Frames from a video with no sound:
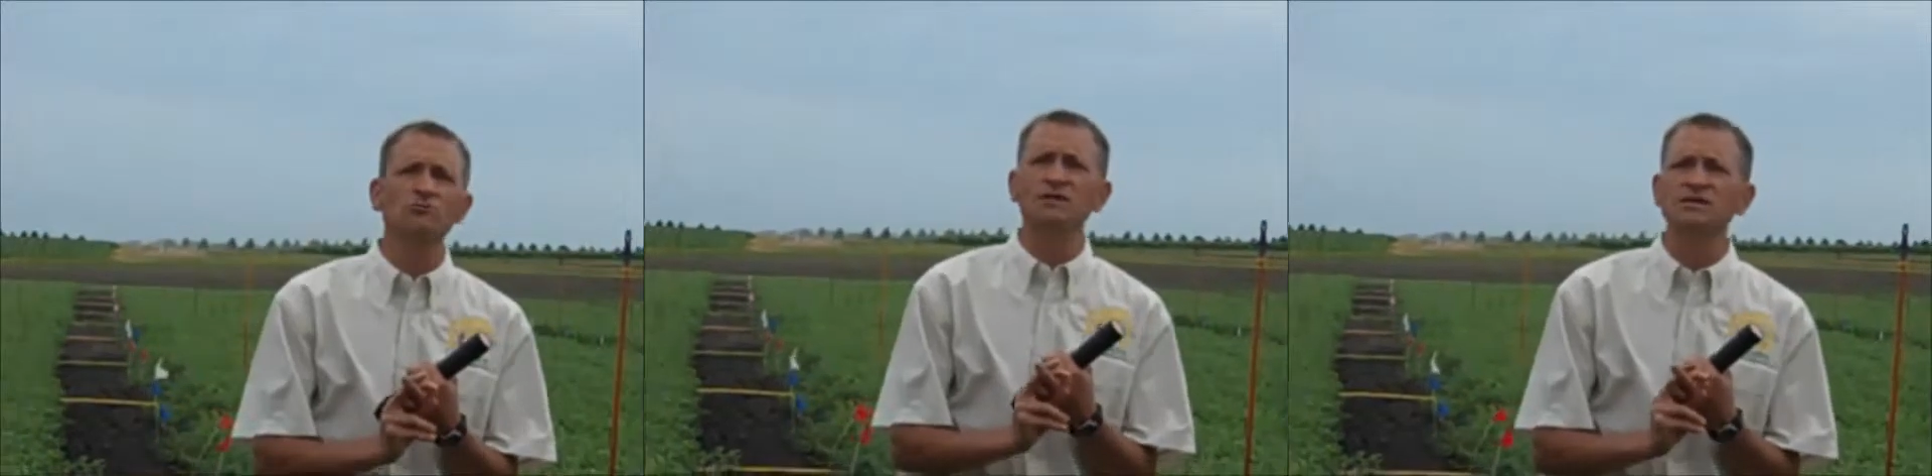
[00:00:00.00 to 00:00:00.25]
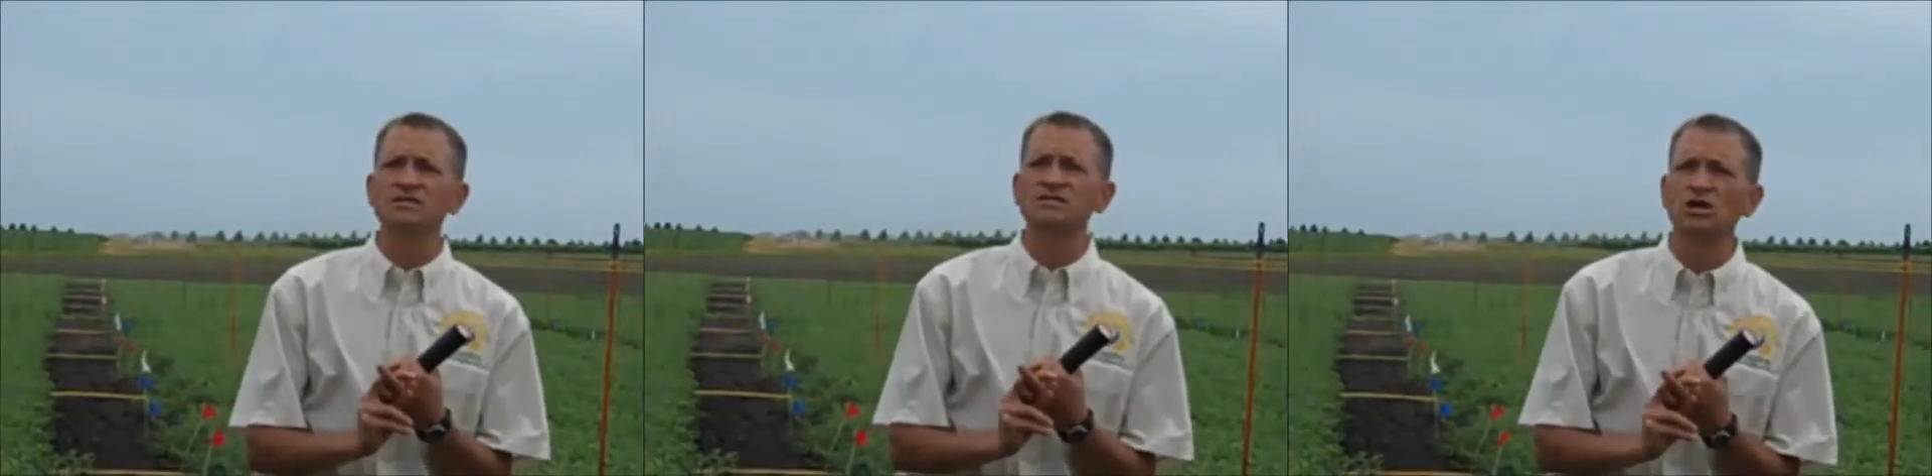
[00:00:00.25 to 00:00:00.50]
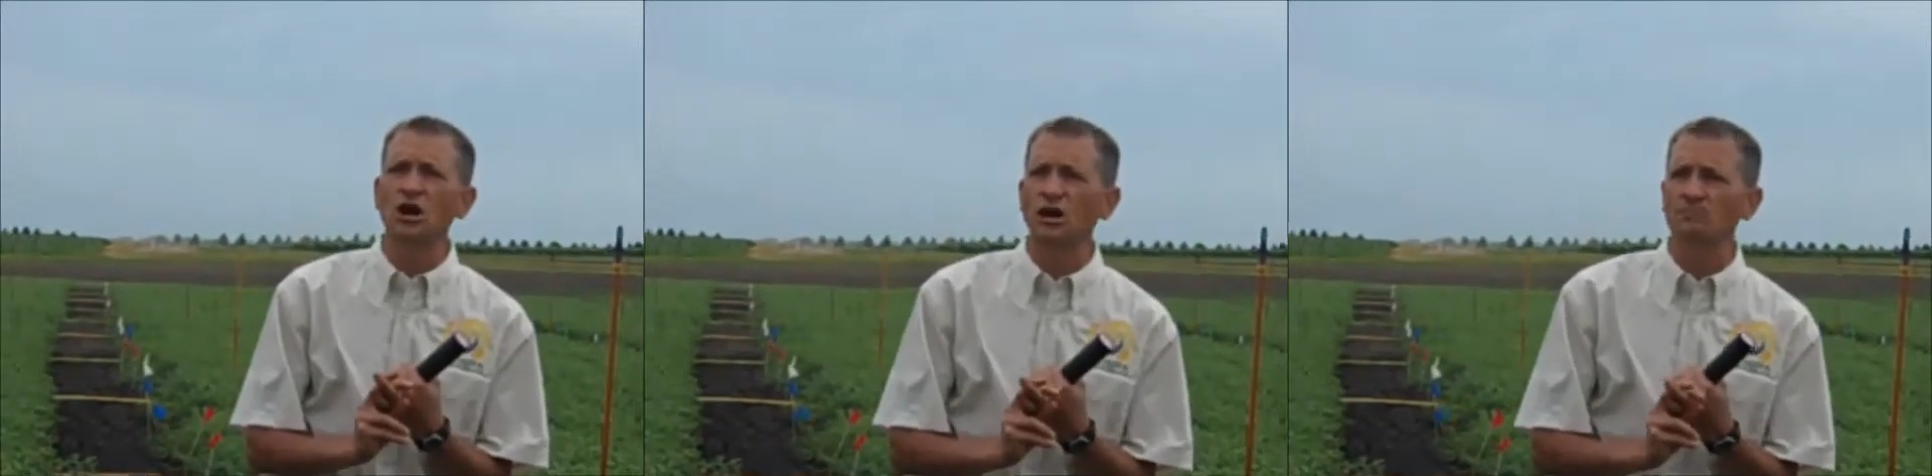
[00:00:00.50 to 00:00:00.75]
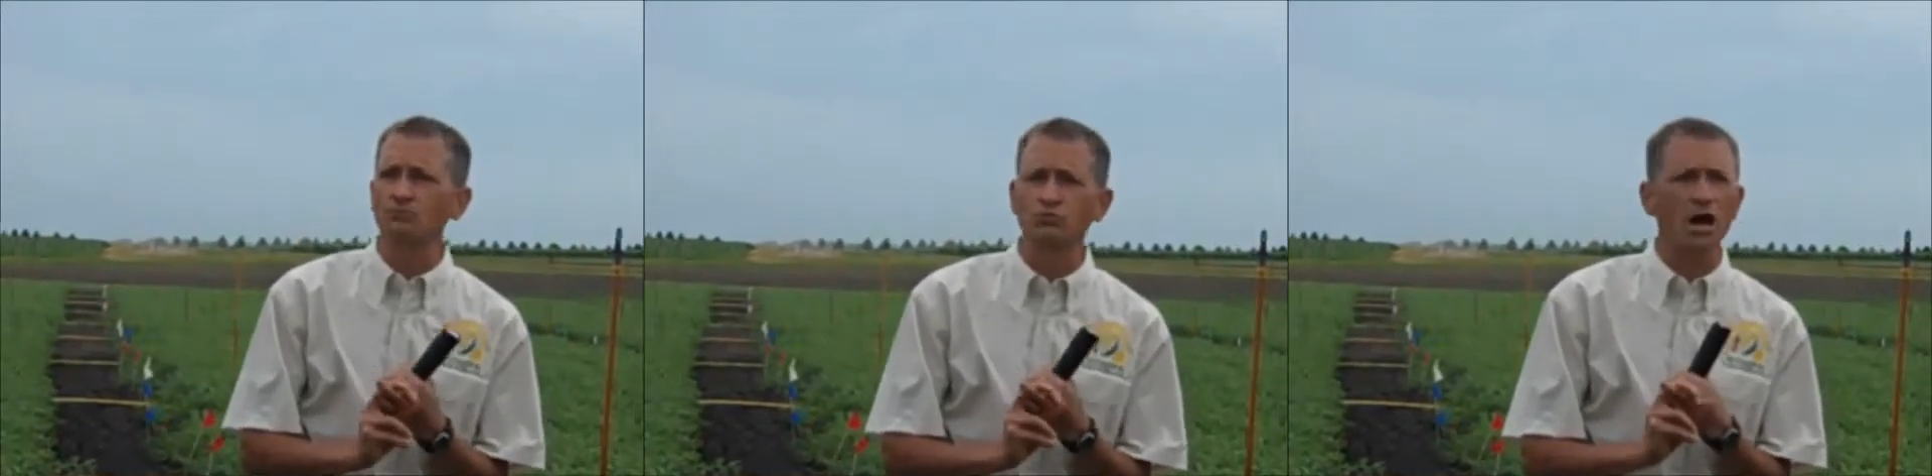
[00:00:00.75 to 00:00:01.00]
is
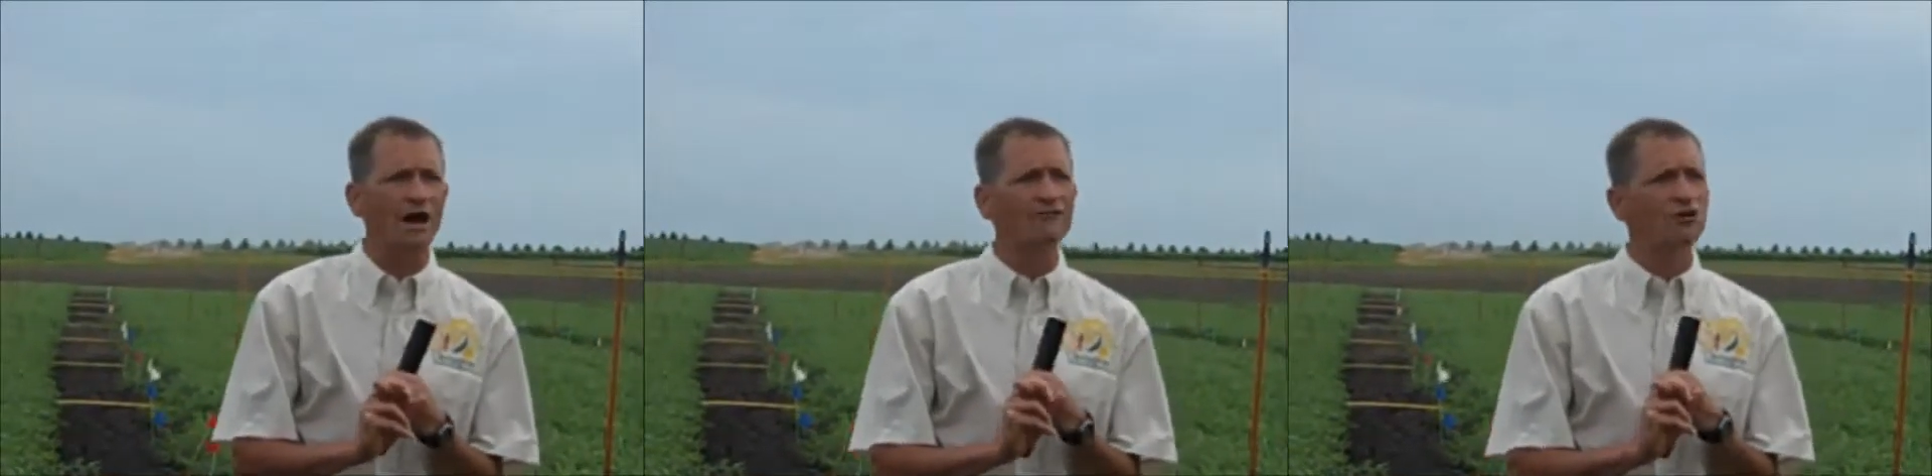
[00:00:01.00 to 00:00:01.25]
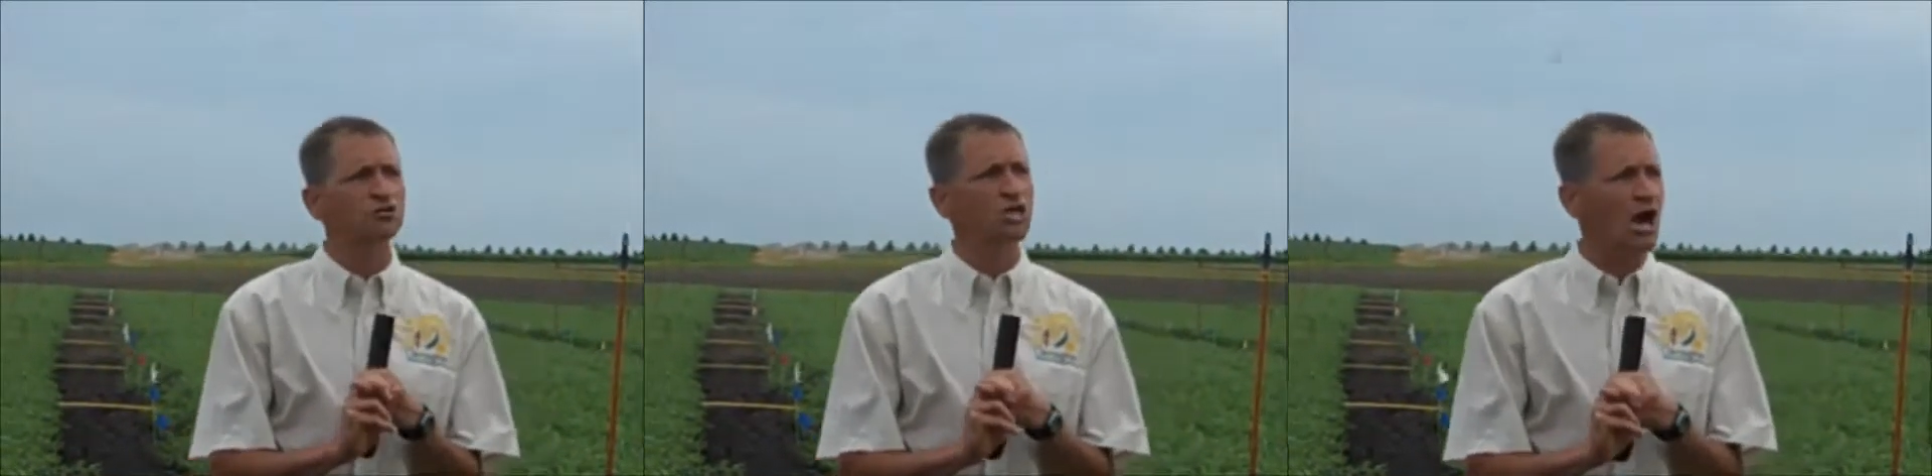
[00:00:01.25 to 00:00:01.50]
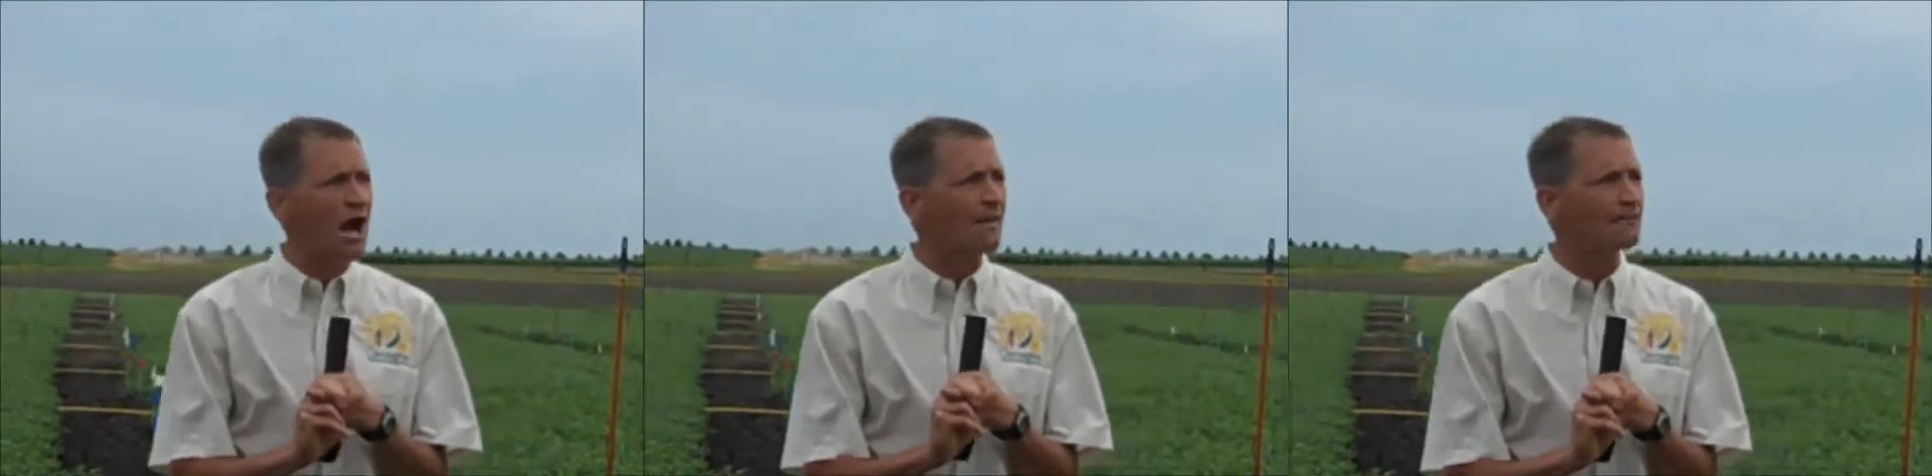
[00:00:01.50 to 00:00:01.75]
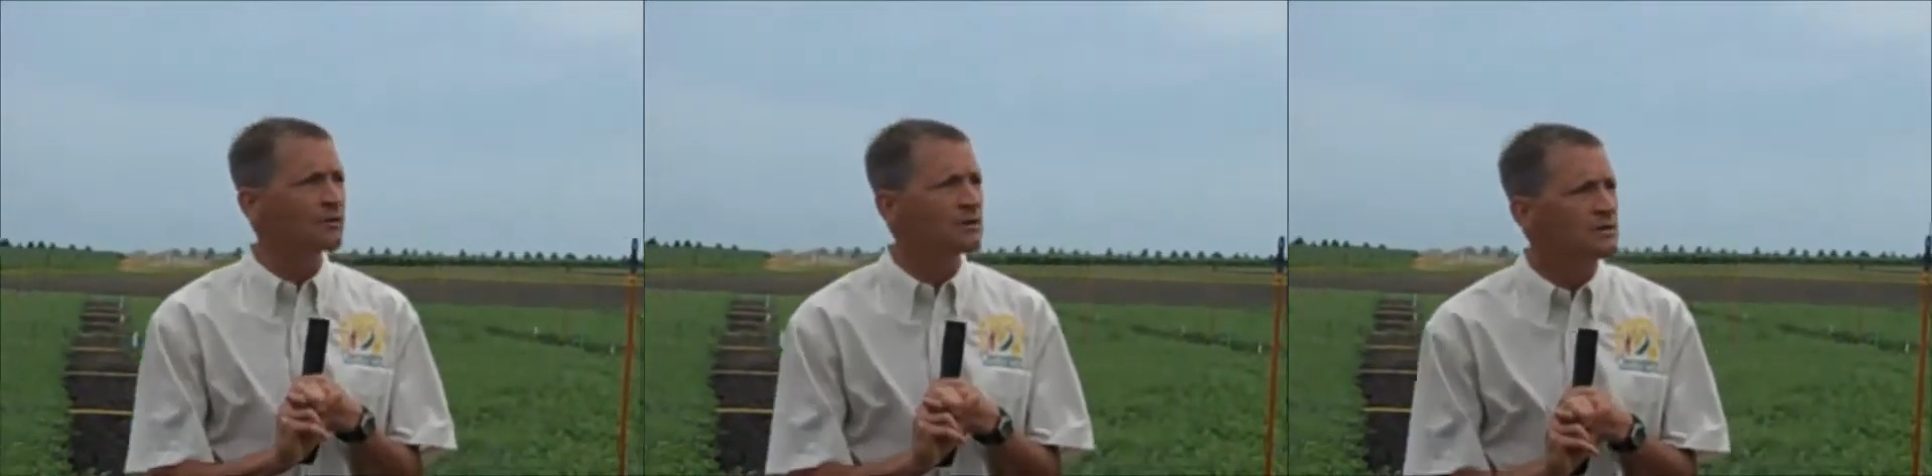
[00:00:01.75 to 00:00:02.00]
called Bravo Top.